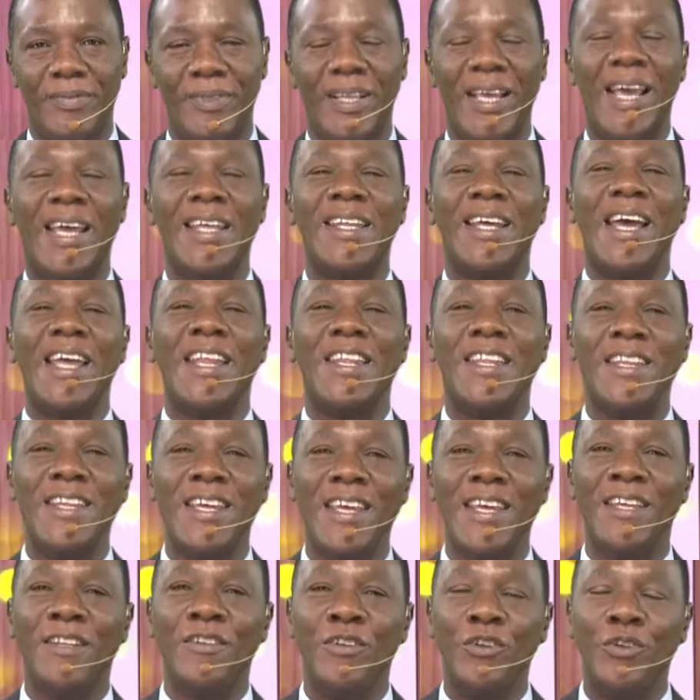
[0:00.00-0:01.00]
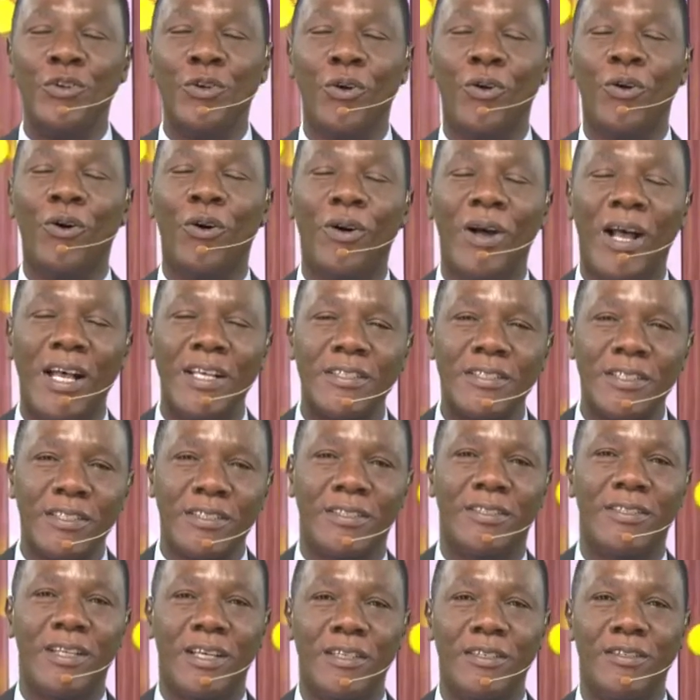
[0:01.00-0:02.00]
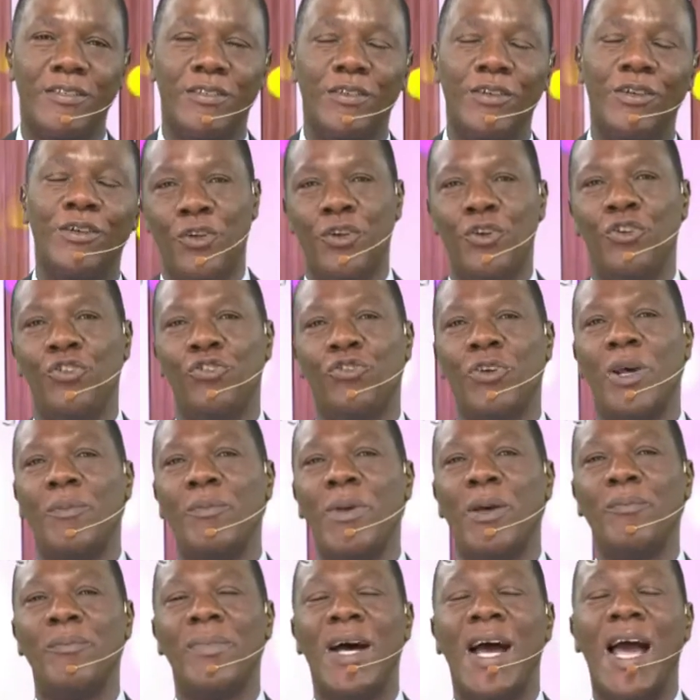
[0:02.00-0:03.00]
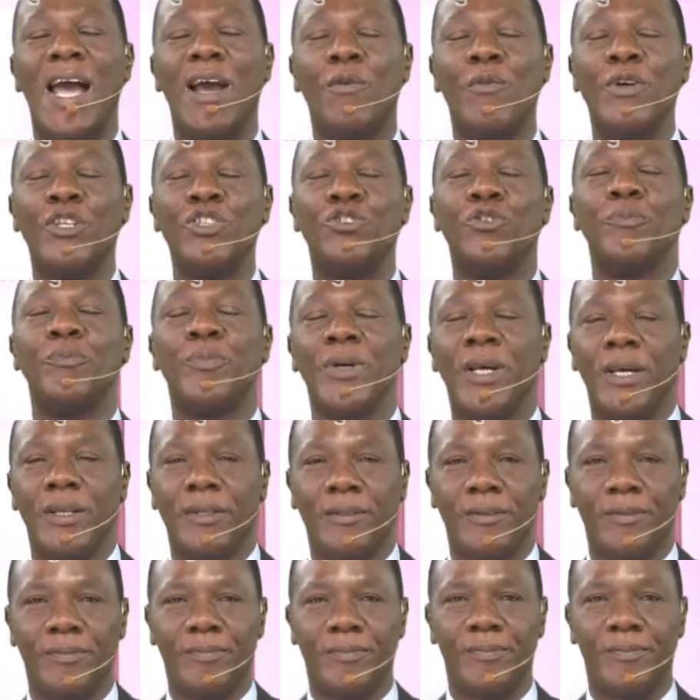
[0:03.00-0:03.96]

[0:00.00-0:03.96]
And I need your assistance. So I remember I went to bed.